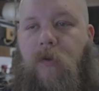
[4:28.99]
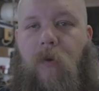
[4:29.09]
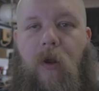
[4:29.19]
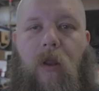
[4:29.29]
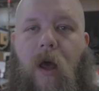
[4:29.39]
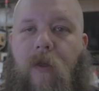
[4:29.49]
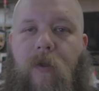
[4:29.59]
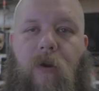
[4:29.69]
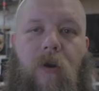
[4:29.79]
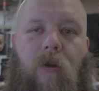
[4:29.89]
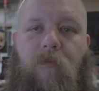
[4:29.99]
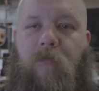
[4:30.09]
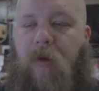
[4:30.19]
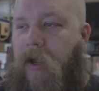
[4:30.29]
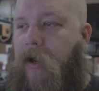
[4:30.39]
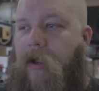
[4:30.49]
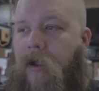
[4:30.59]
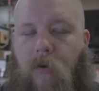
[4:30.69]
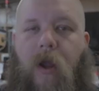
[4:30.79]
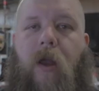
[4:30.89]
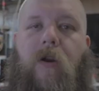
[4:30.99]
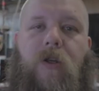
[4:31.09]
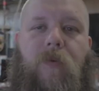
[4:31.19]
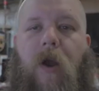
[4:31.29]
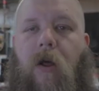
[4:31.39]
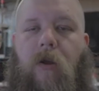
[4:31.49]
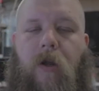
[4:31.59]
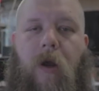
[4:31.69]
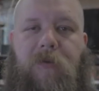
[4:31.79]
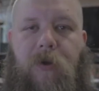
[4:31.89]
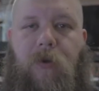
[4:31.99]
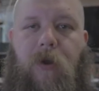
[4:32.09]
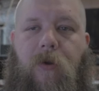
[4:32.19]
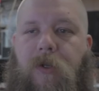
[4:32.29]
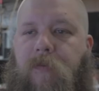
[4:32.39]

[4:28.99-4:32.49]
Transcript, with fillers: It's what a lot of the good, big creators we all look up to use.